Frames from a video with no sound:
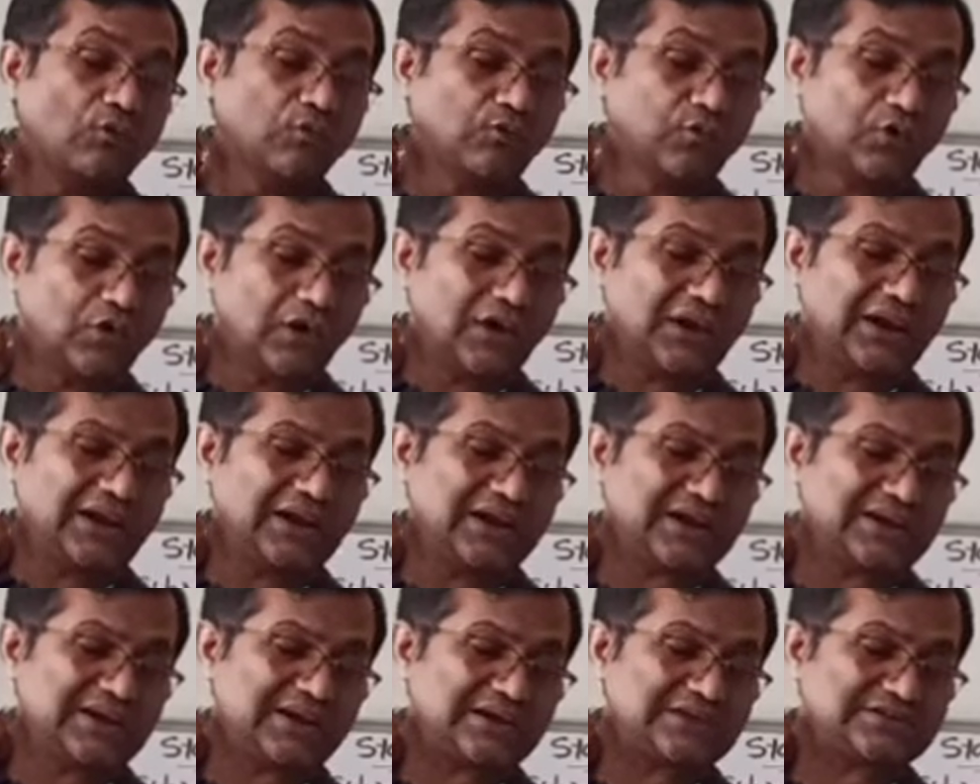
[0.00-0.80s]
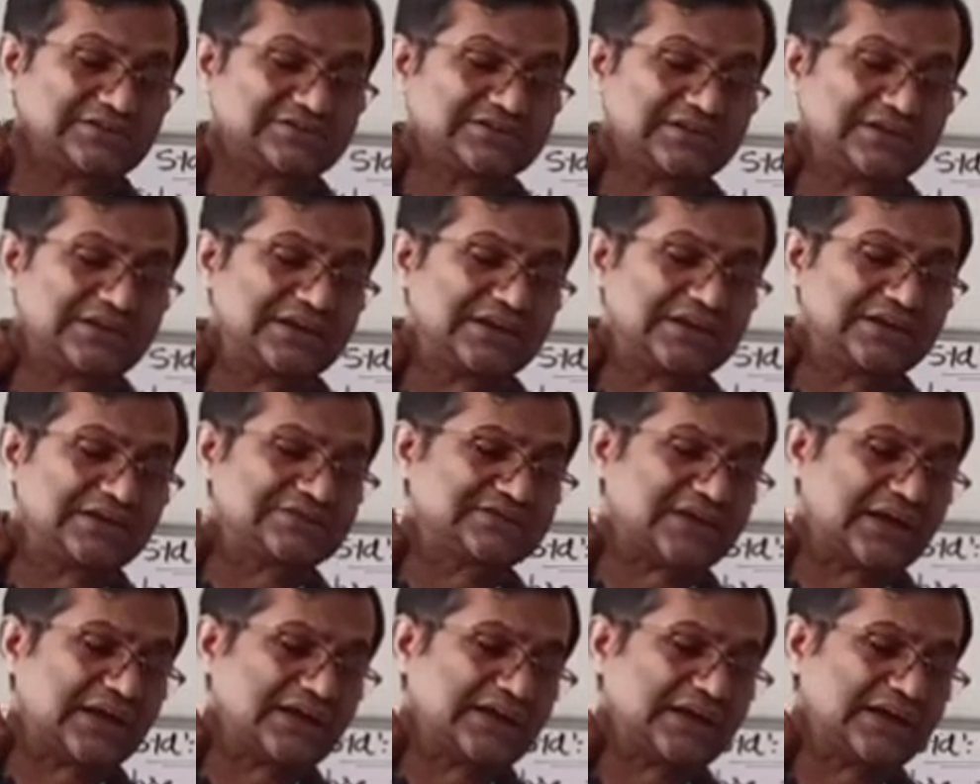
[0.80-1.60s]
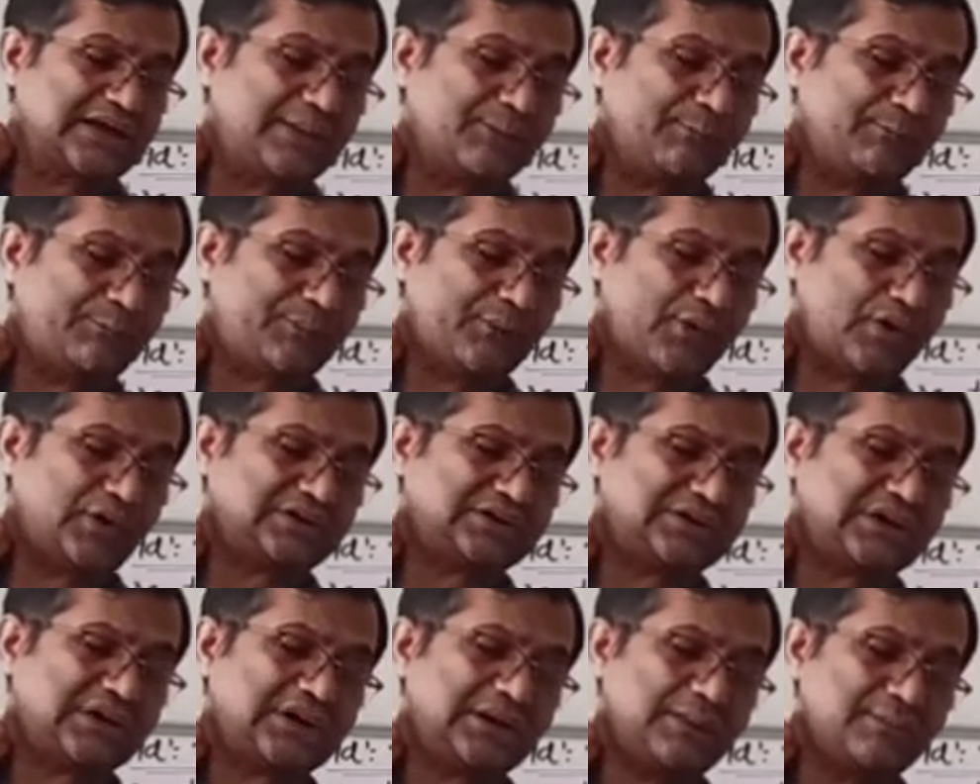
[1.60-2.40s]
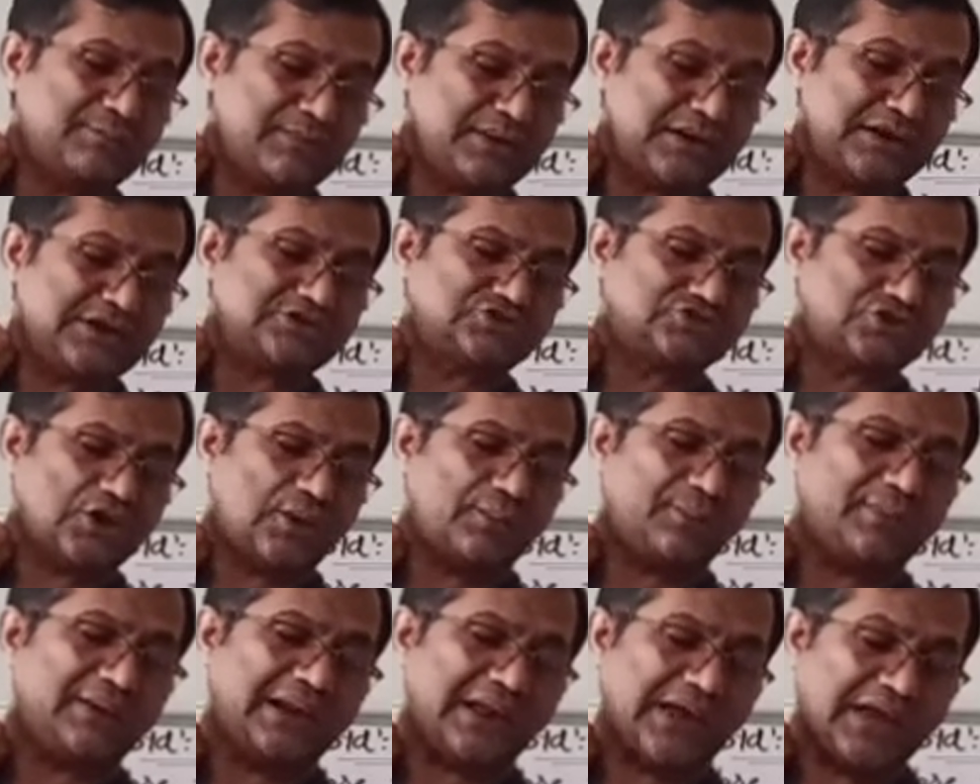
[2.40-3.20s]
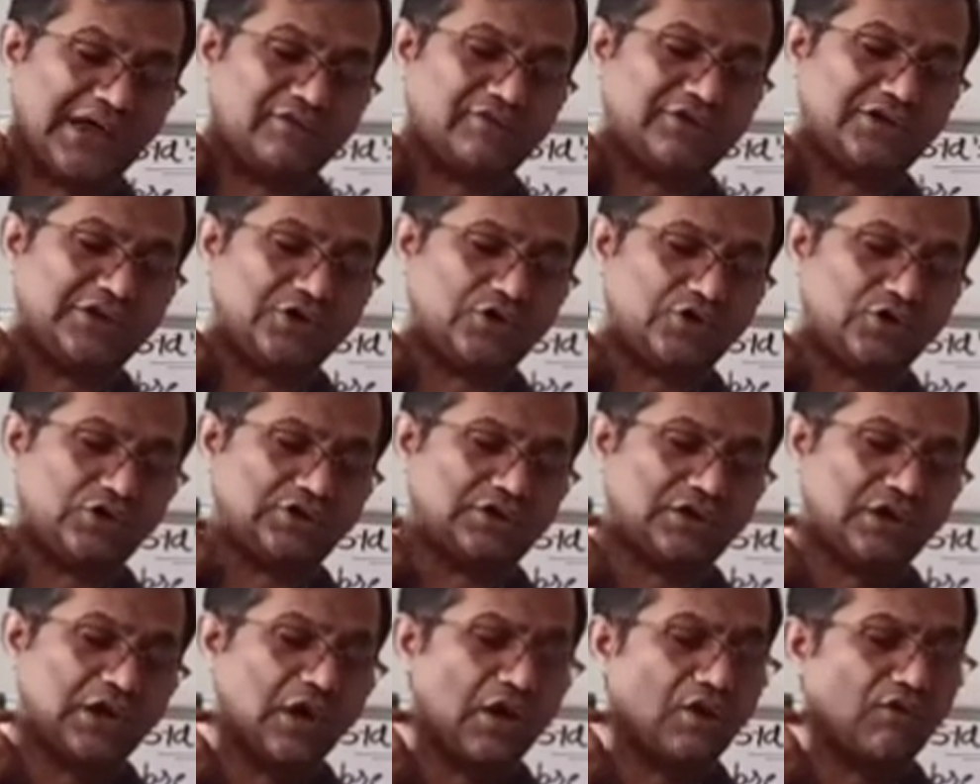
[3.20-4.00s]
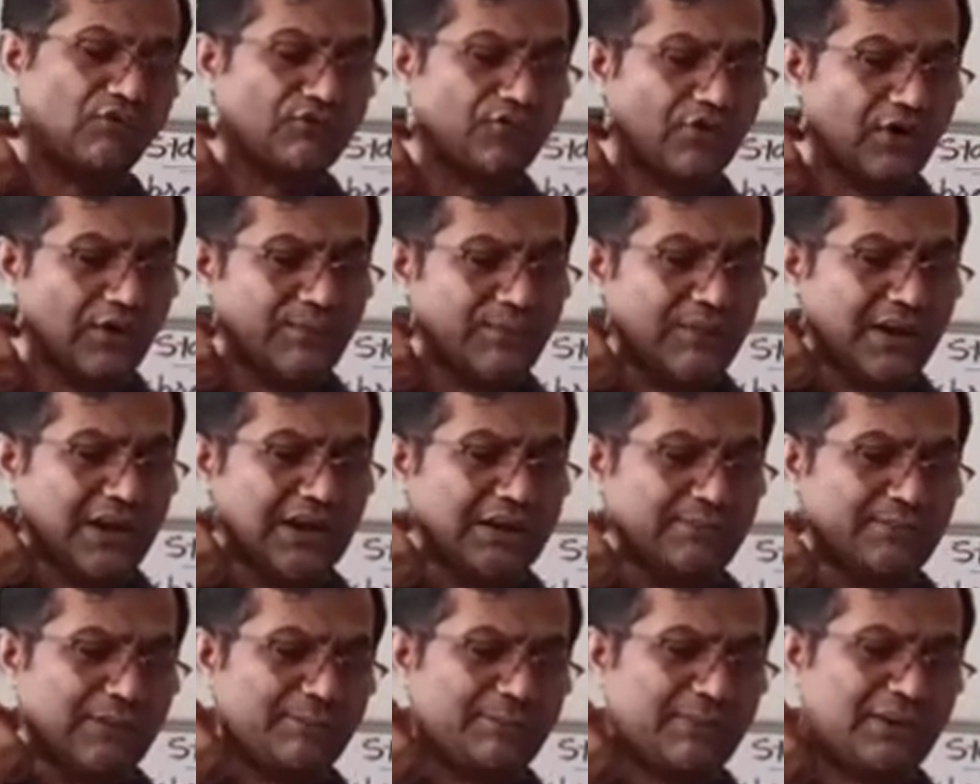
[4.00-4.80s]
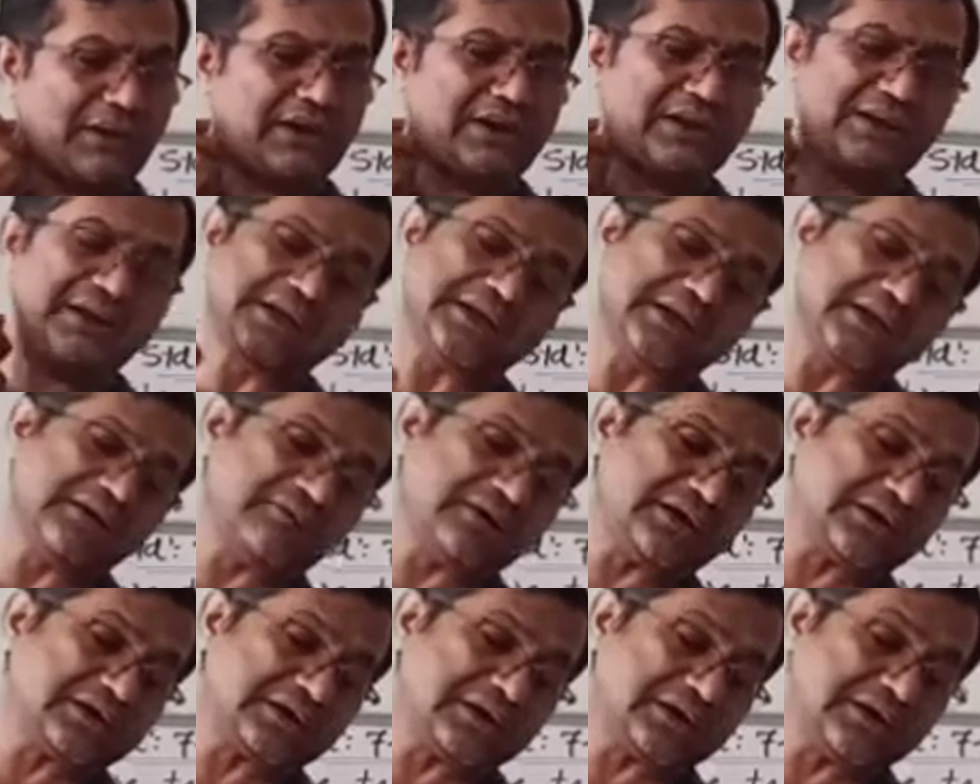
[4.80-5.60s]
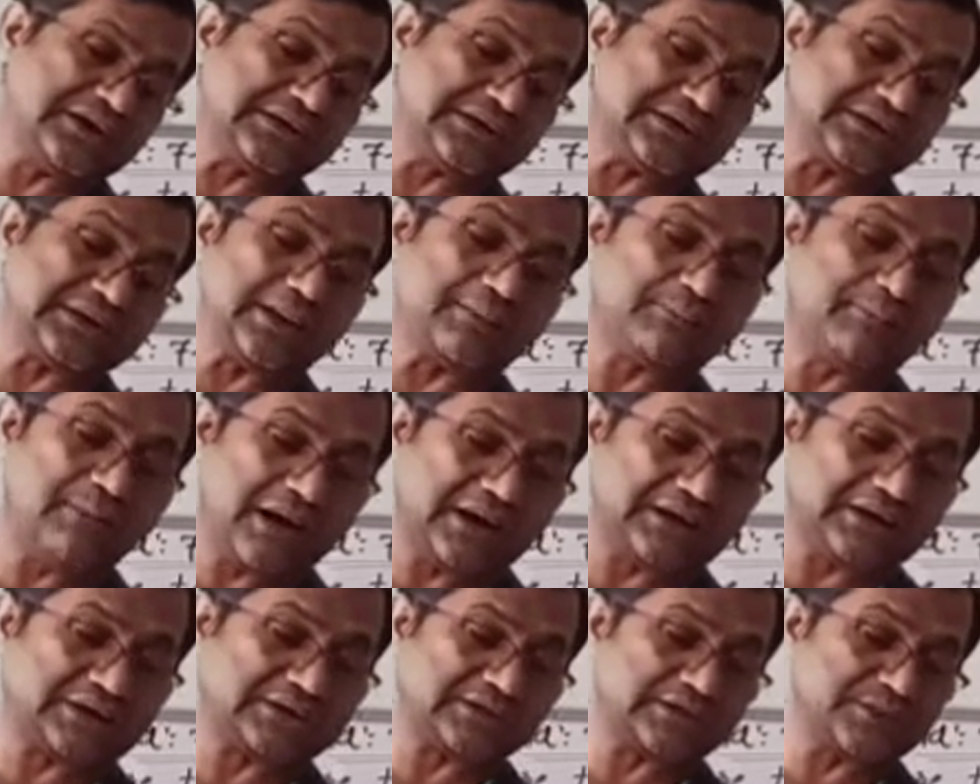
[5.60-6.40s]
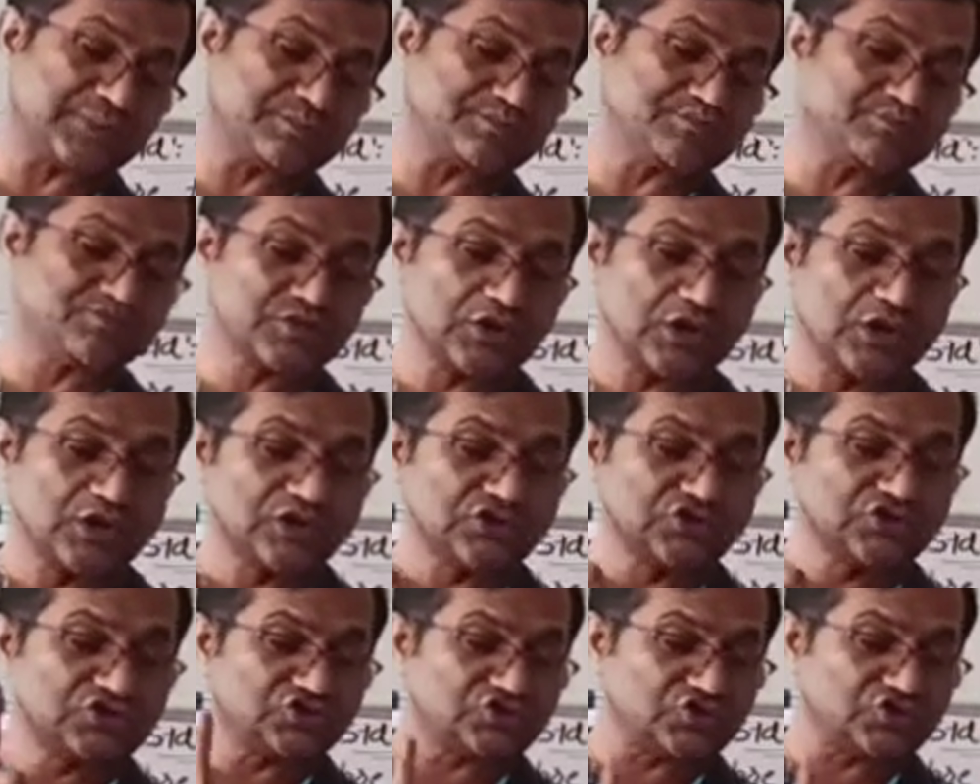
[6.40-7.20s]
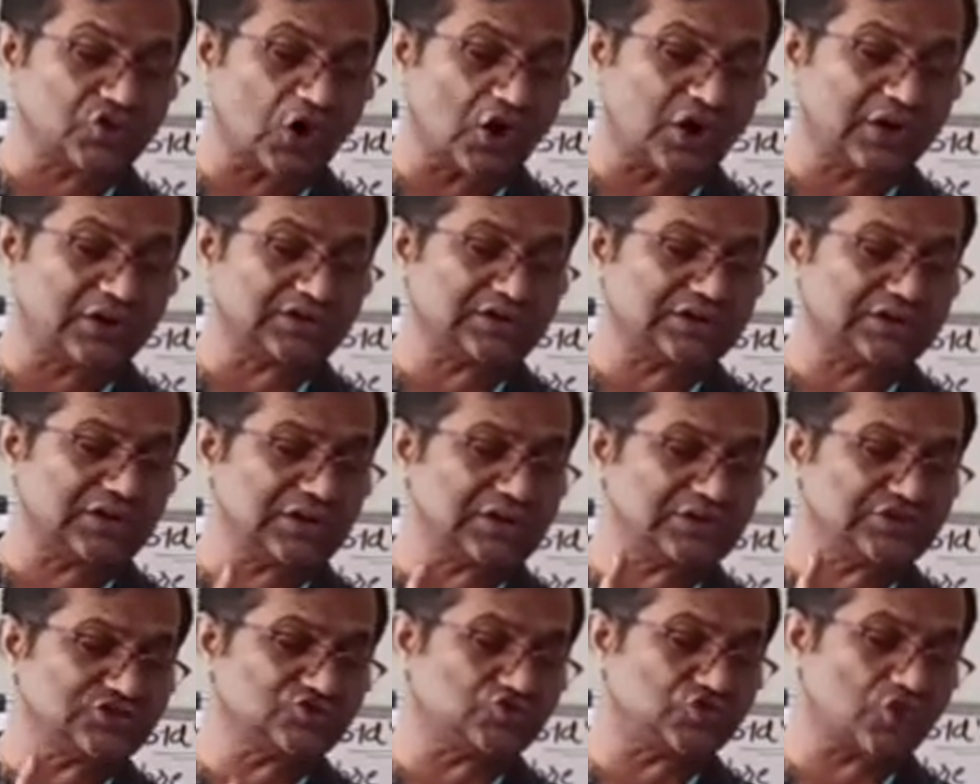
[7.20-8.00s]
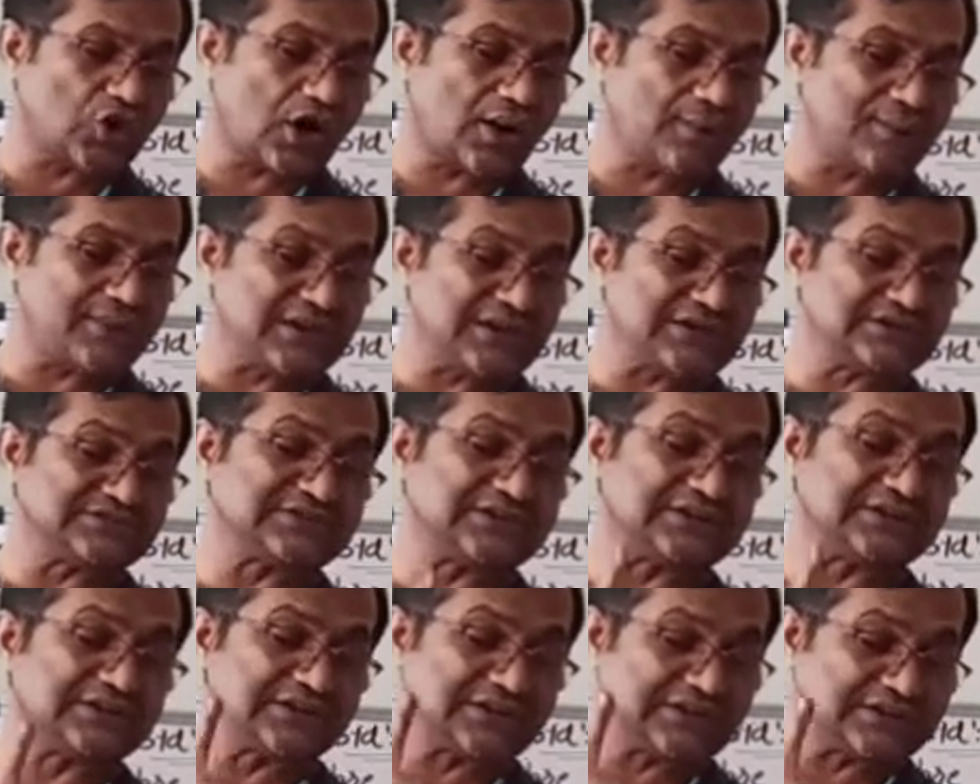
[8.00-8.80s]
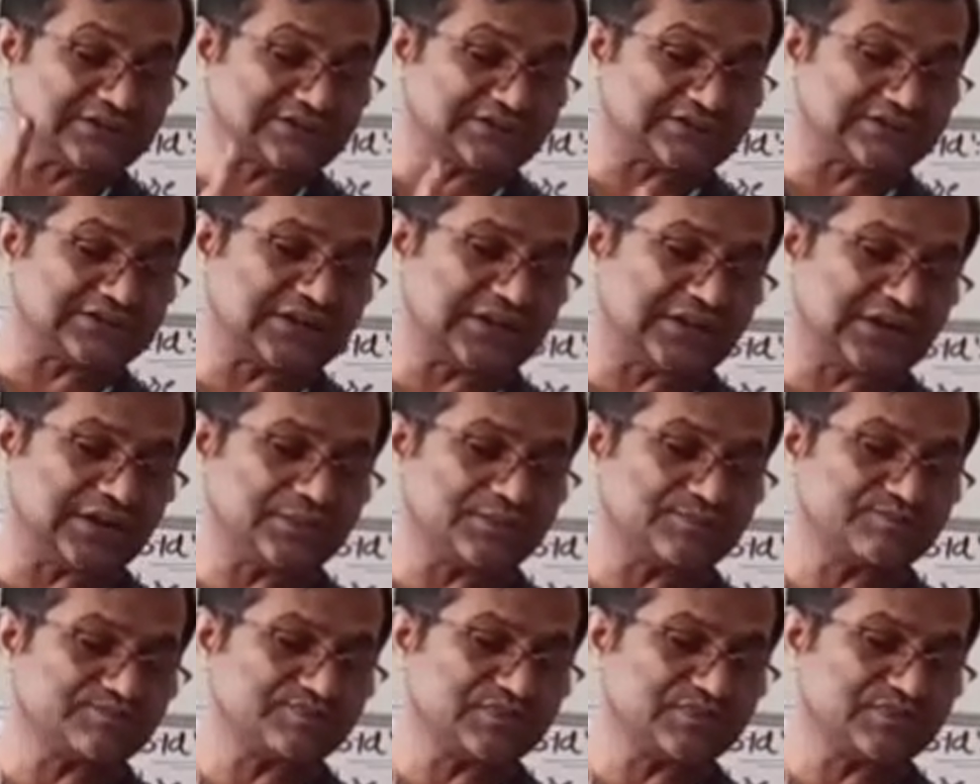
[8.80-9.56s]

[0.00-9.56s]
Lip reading: Wool industry is an important means of livelihood for many people in our country, but sorter's job is risky